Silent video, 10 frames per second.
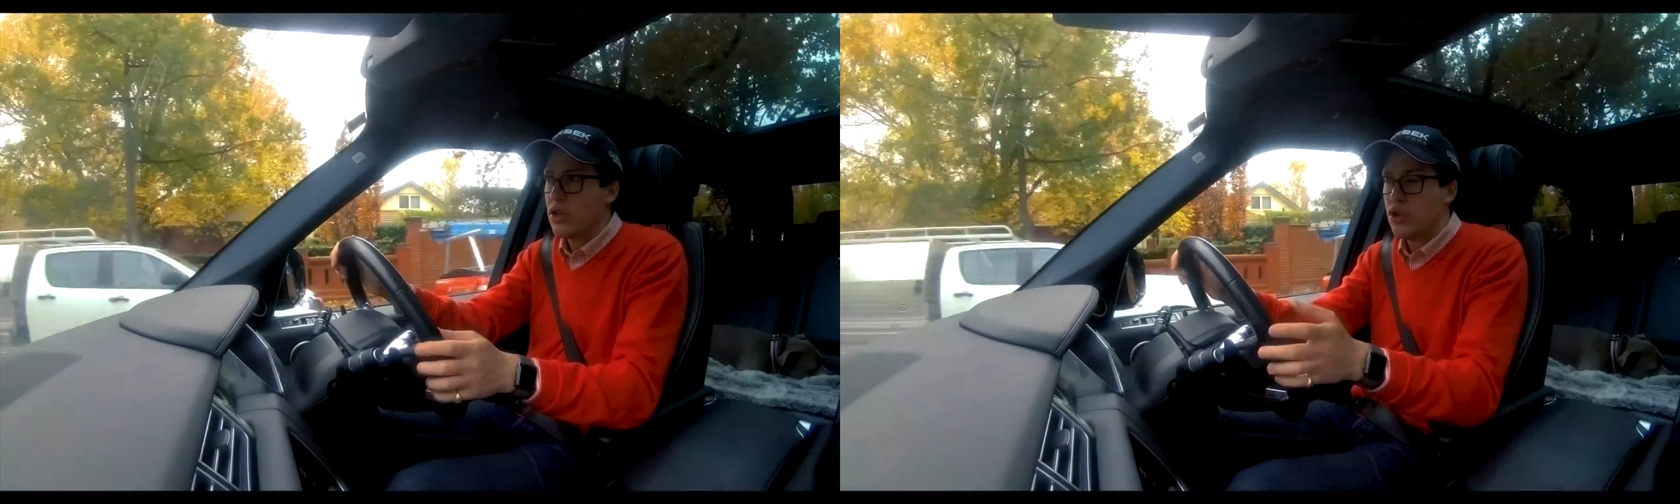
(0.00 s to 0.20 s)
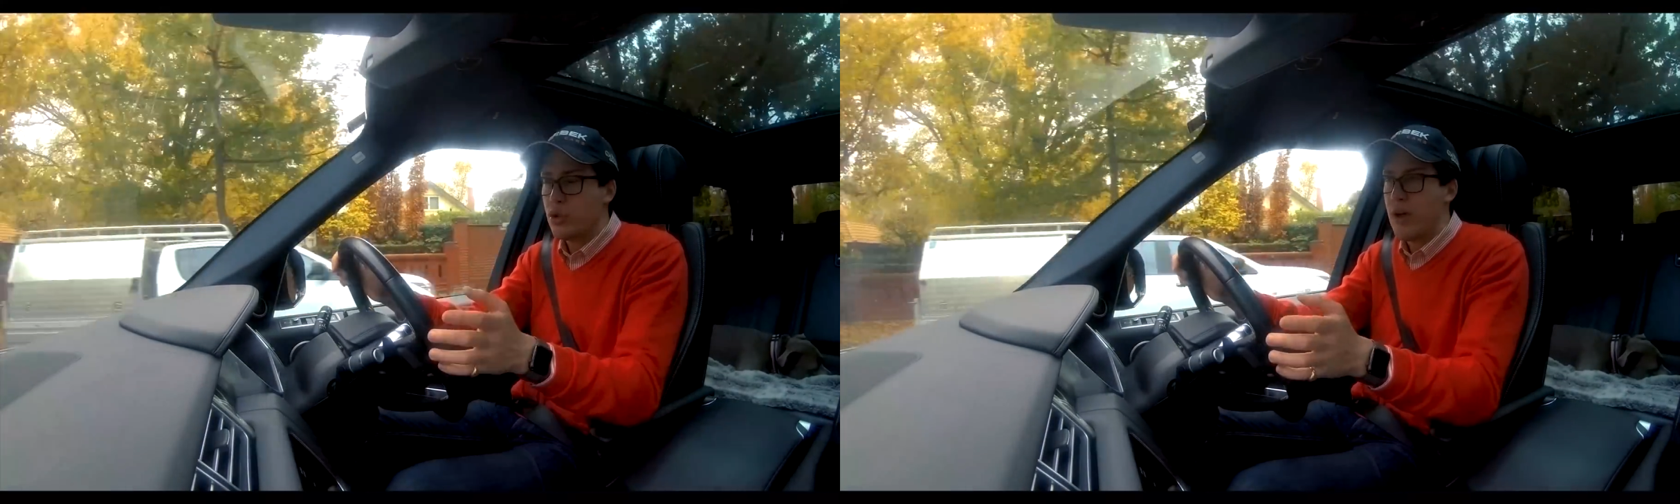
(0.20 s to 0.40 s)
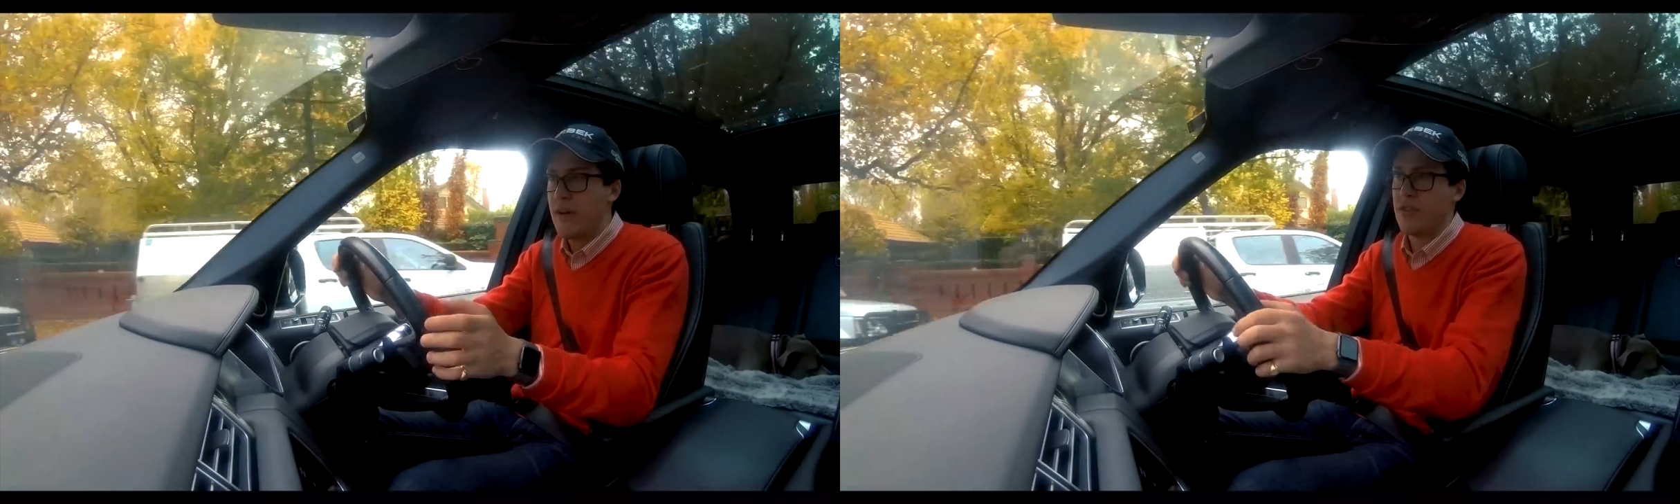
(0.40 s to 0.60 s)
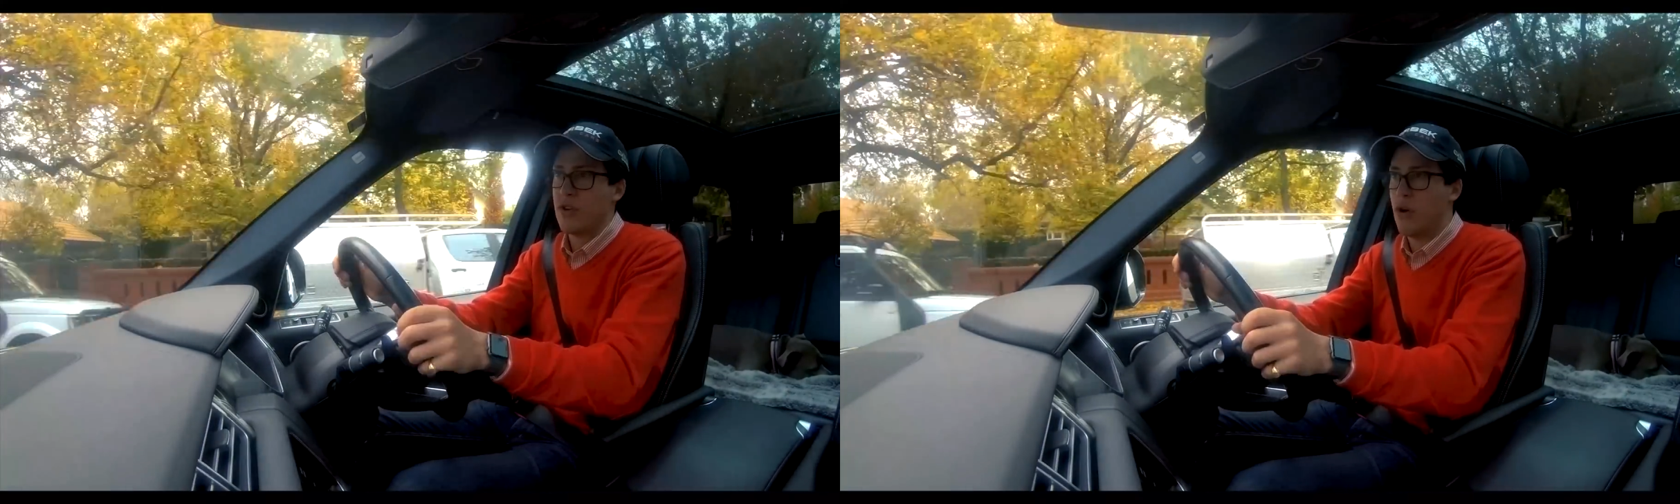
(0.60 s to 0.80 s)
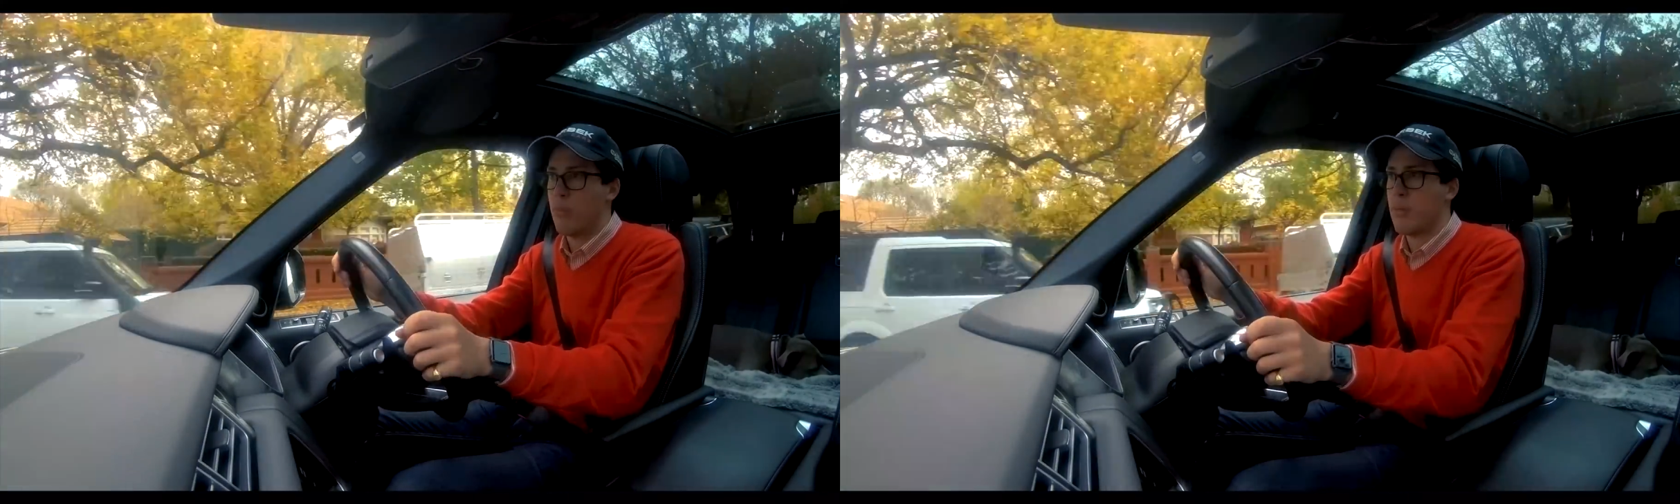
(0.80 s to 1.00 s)
you have to
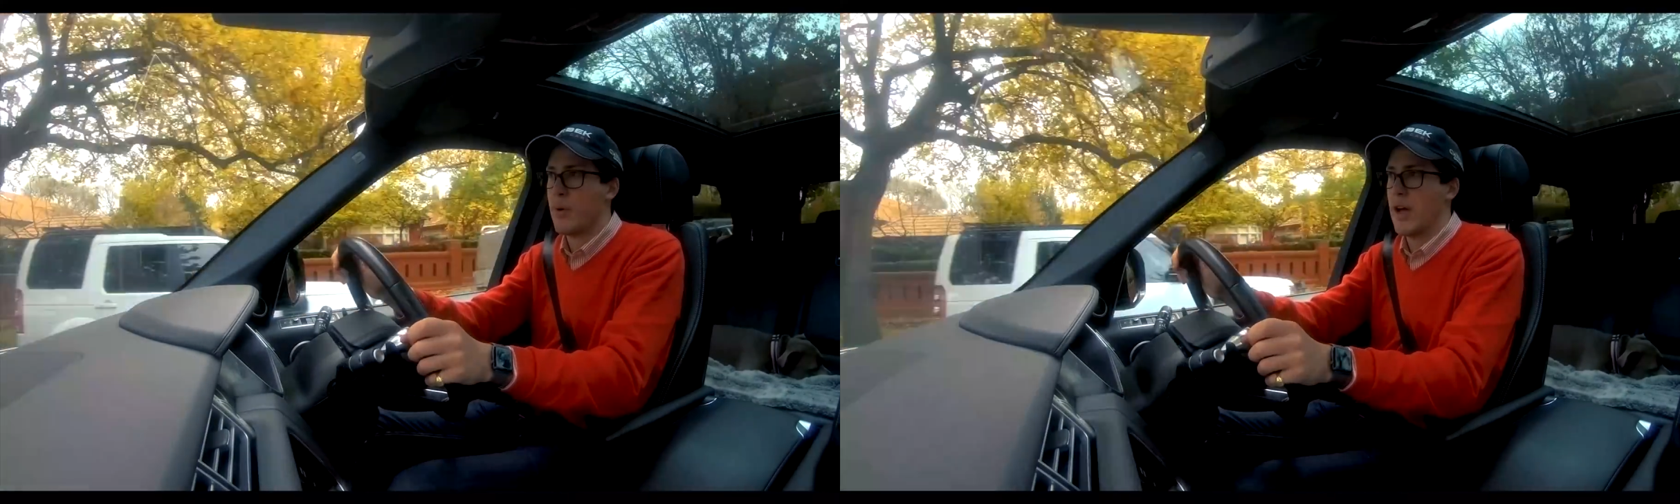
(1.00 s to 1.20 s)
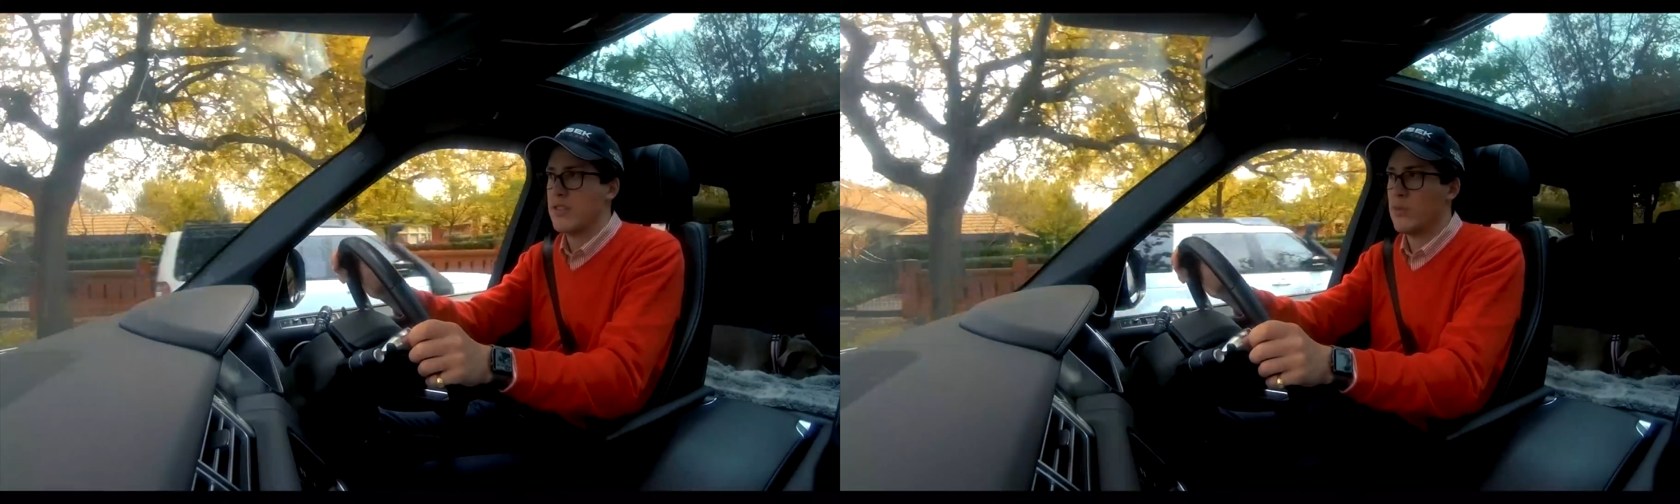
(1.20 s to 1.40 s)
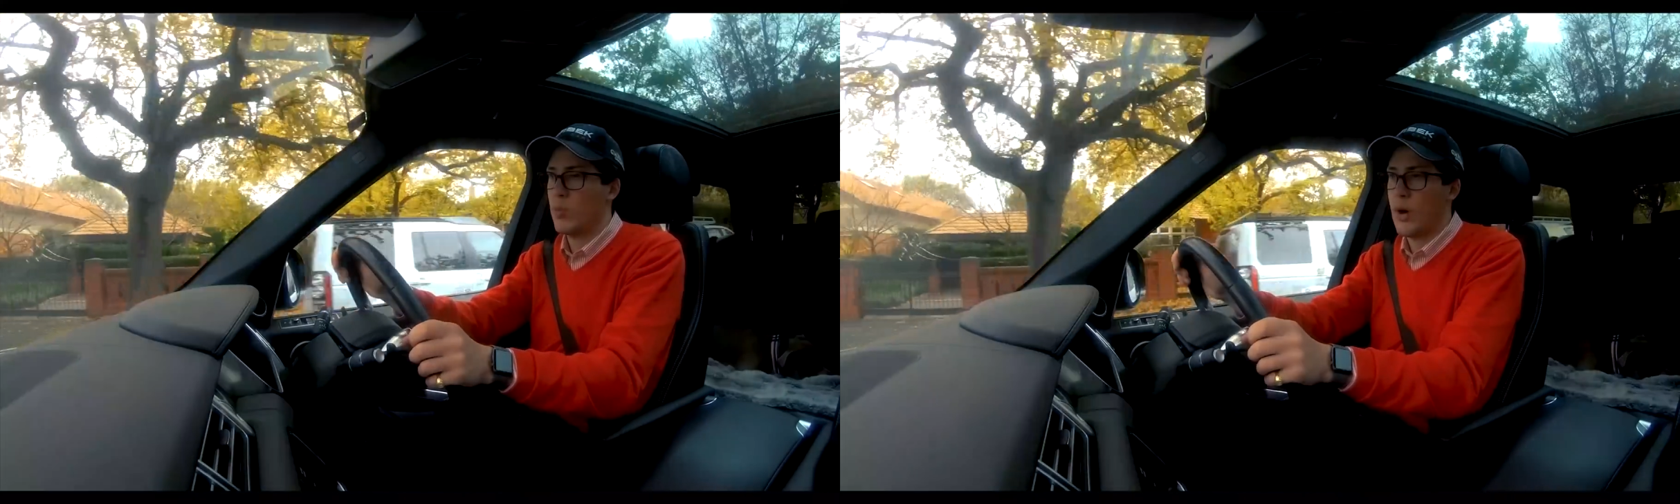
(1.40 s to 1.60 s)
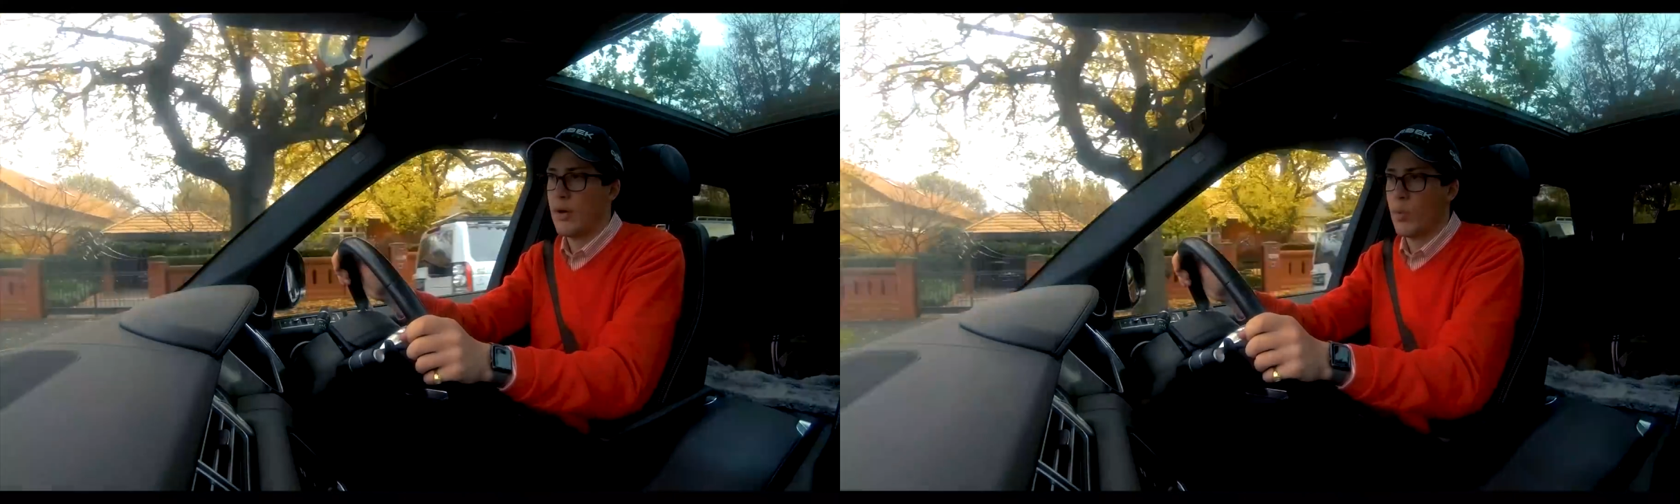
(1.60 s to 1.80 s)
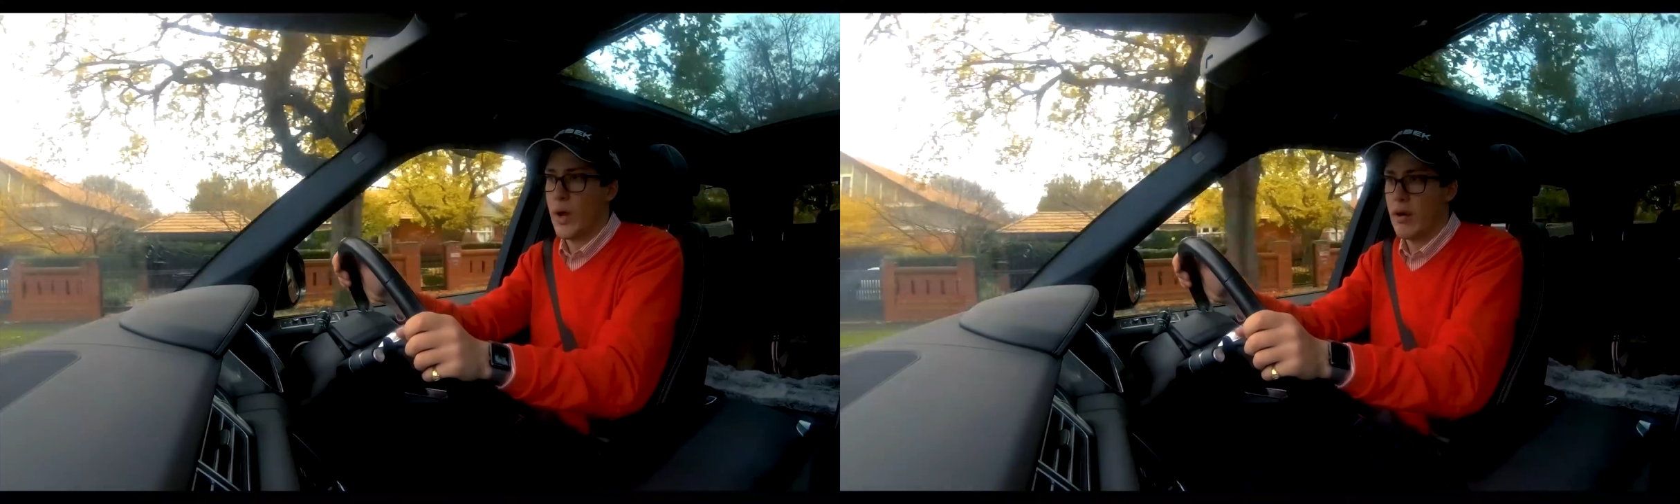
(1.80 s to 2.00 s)
compromise in
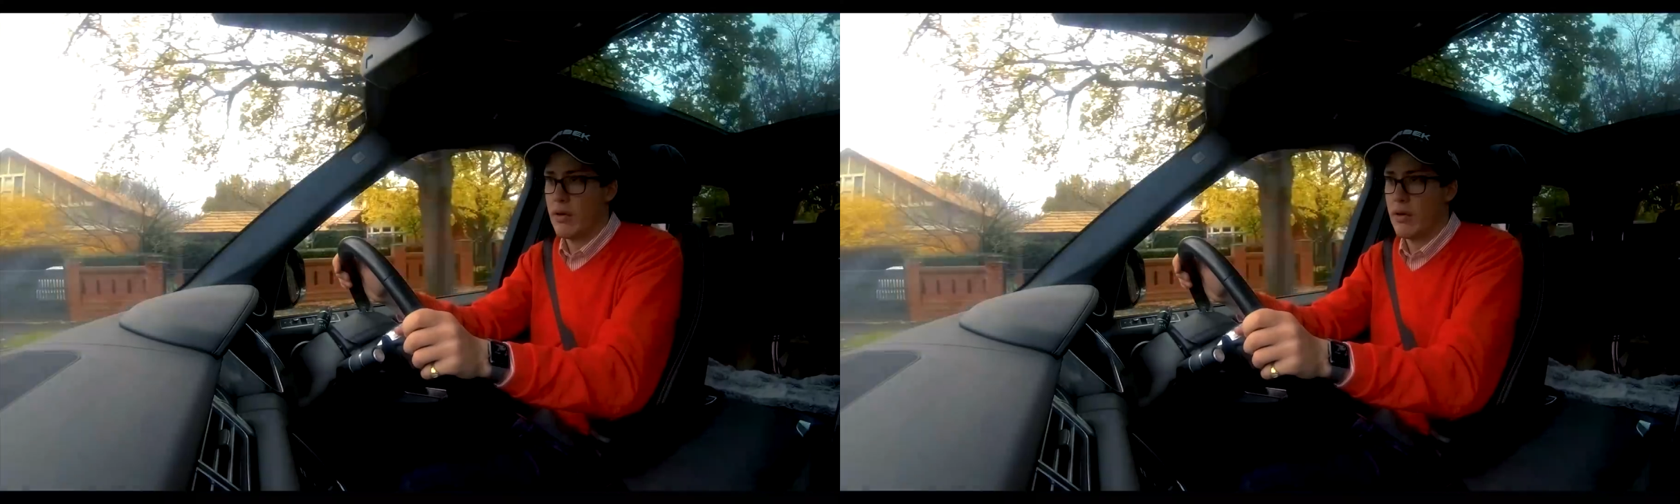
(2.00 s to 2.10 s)
one way